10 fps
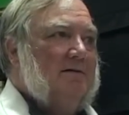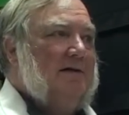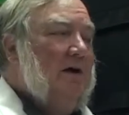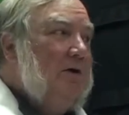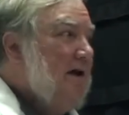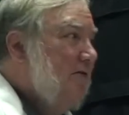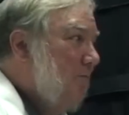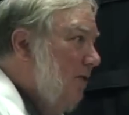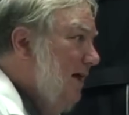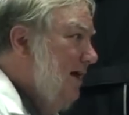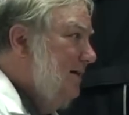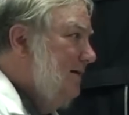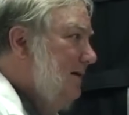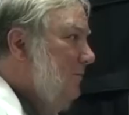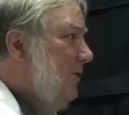not only of the plant,
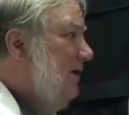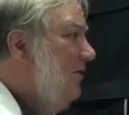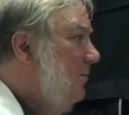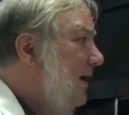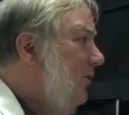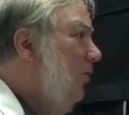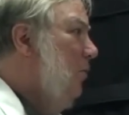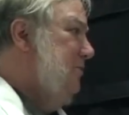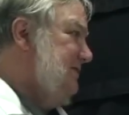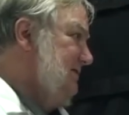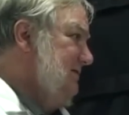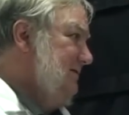but of the microbes.